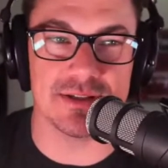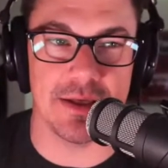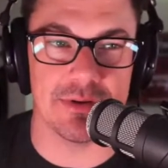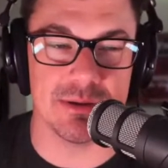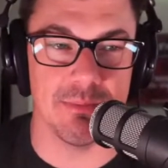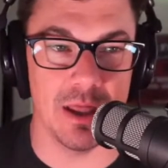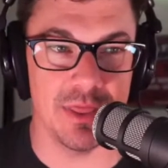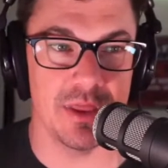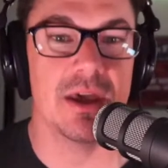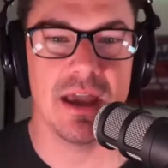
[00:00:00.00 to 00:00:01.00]
downloads a
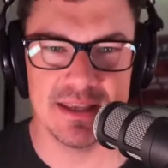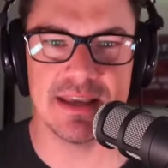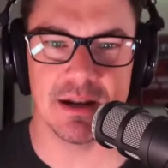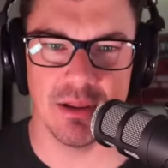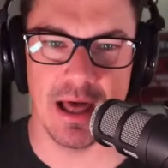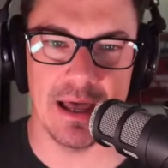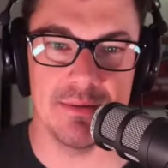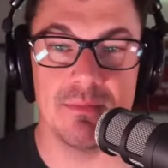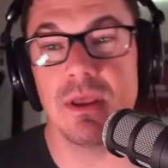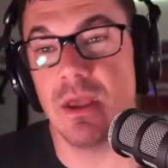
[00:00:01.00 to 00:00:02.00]
month. Is that a lot?
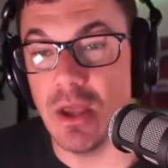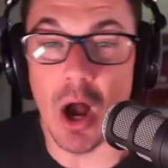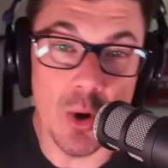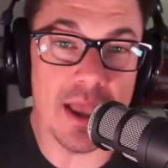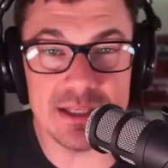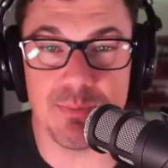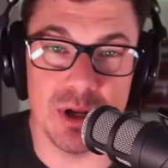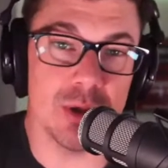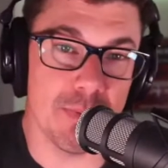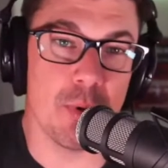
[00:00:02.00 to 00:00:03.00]
Okay, it's a
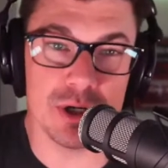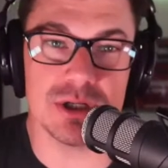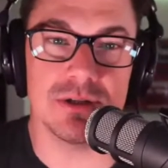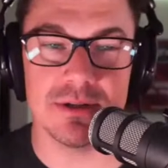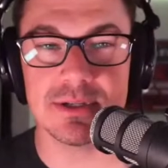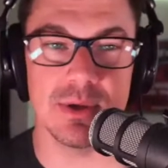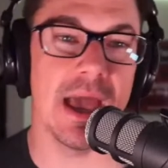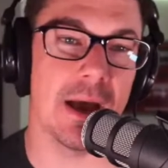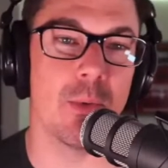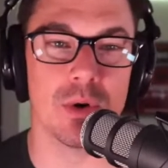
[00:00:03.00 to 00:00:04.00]
pretty good proportion. So
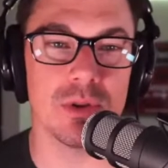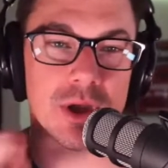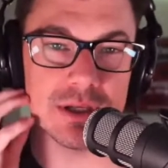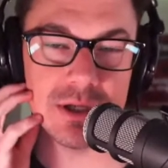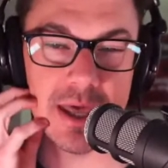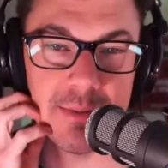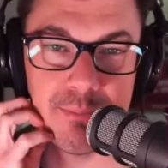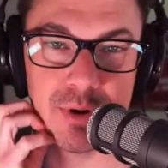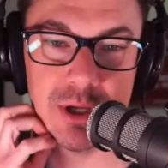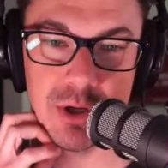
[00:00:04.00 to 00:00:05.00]
yeah, we're looking at a
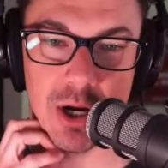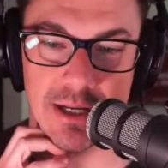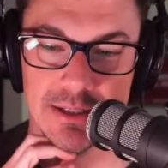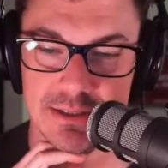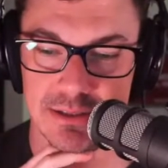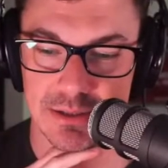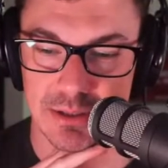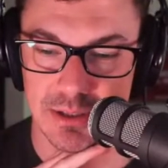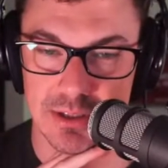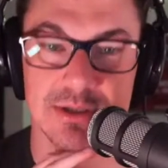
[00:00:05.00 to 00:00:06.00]
pretty good audience.
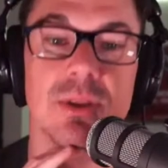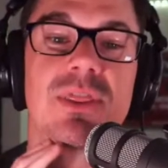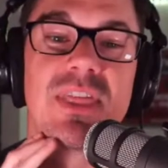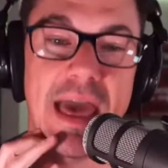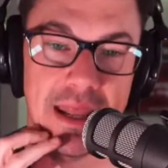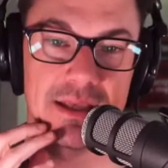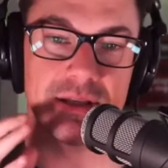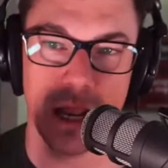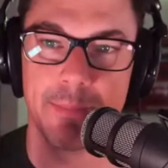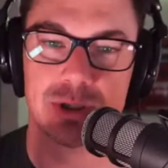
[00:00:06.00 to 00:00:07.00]
So that is
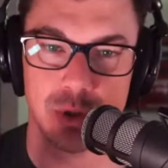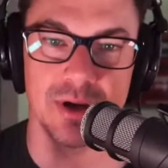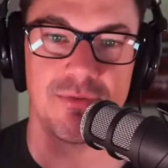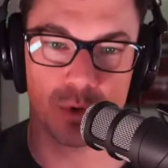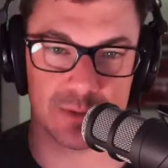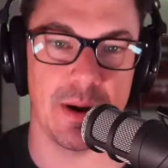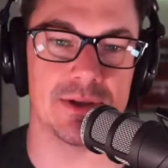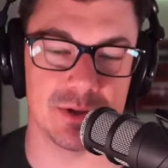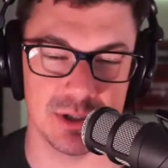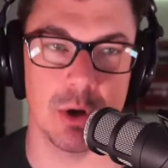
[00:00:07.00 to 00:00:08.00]
an opportunity for
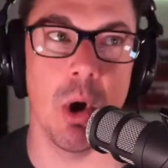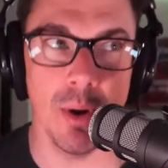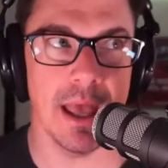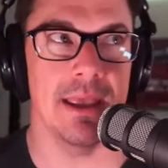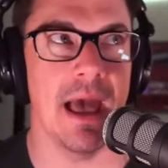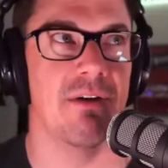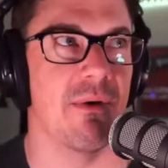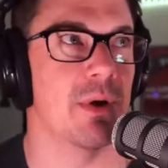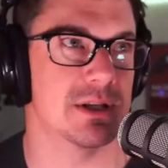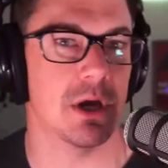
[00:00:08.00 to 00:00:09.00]
sponsors to go, okay, yeah, if I
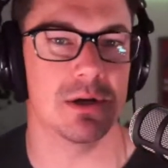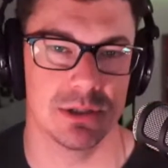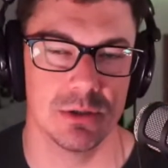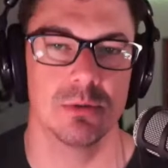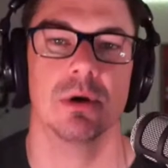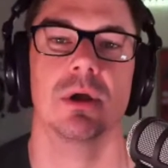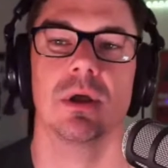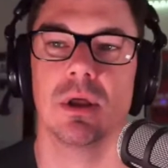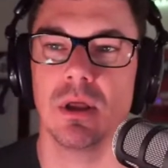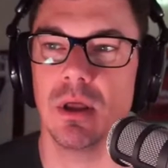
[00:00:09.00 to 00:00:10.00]
want to talk to
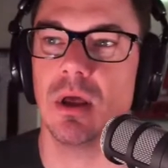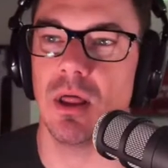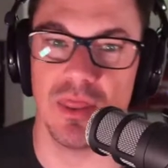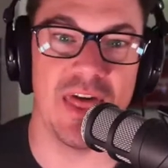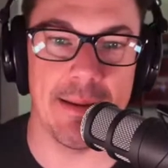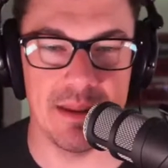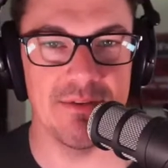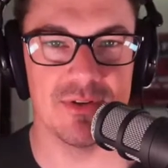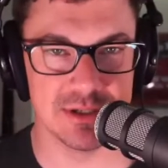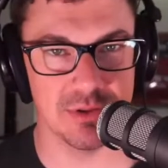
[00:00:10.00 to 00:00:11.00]
that many
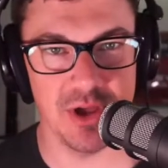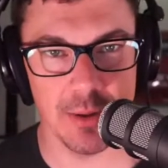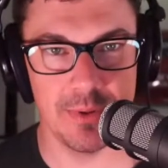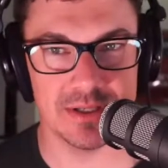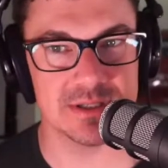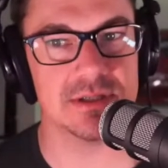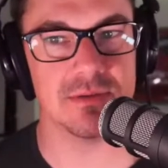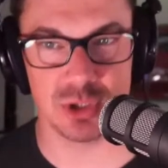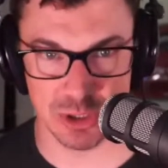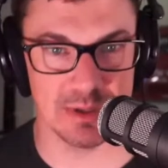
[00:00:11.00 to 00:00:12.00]
physical therapists,
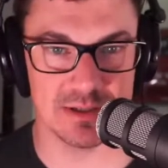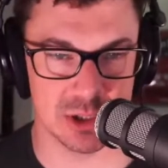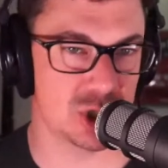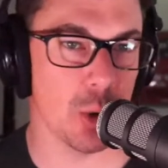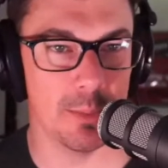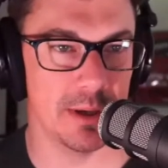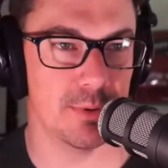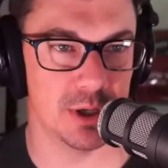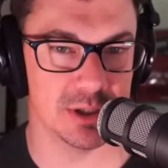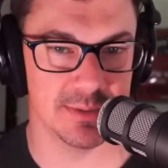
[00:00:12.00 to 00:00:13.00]
Jimmy's show would be a
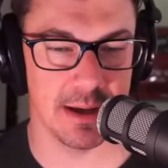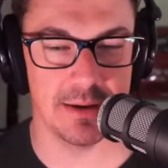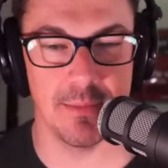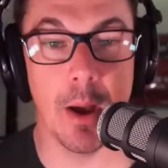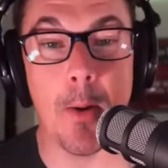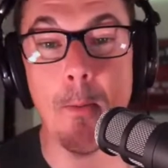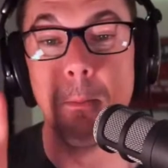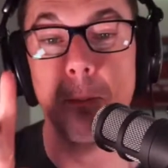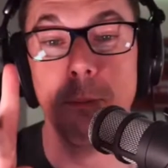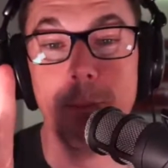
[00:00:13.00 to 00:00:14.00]
pretty good spot.
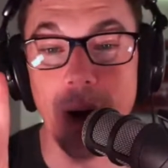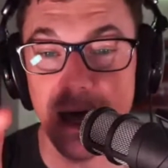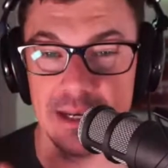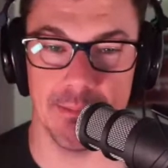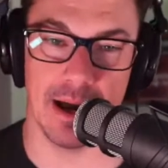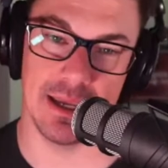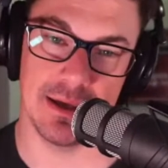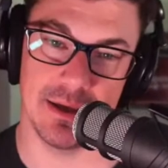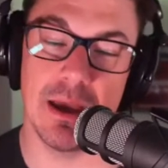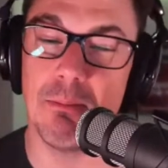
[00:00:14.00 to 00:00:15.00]
But
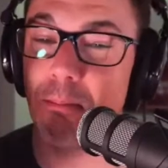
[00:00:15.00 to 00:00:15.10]
Mike,